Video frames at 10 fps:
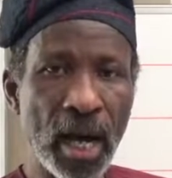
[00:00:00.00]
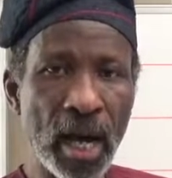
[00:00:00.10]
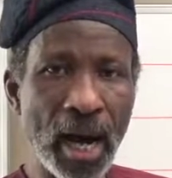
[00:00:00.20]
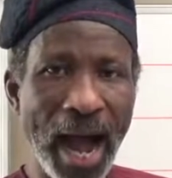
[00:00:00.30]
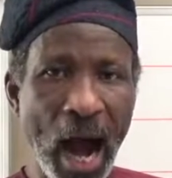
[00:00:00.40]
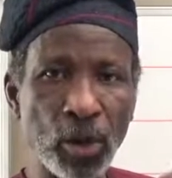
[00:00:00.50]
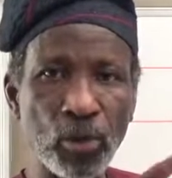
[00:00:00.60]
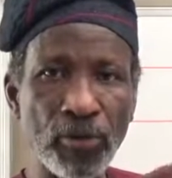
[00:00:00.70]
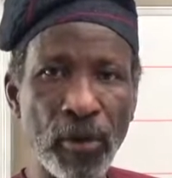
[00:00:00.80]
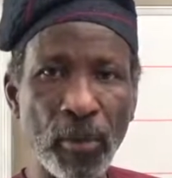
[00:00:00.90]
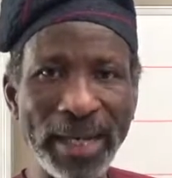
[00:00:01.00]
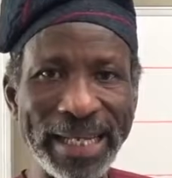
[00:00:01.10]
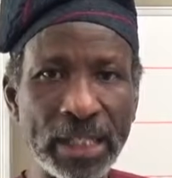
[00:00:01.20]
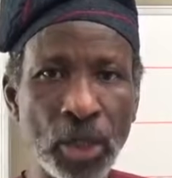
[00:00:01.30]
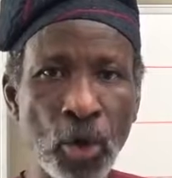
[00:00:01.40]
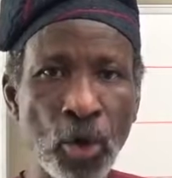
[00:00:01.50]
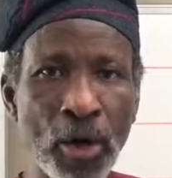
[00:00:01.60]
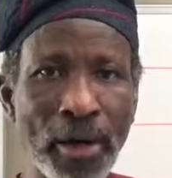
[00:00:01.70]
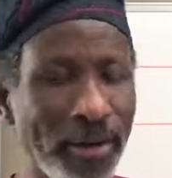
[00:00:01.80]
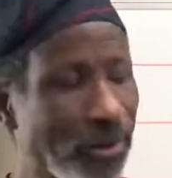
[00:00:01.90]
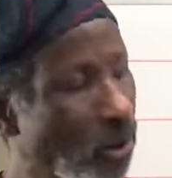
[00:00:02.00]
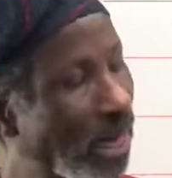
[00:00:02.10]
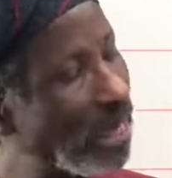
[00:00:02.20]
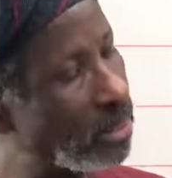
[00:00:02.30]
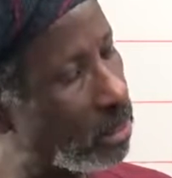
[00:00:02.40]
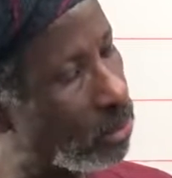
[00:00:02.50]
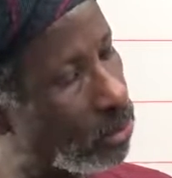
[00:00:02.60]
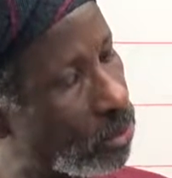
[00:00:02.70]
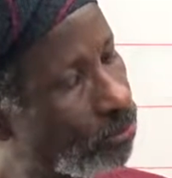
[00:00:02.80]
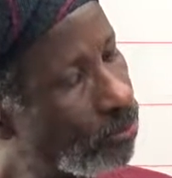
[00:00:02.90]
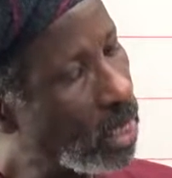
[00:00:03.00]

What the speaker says: how to formulate your letters.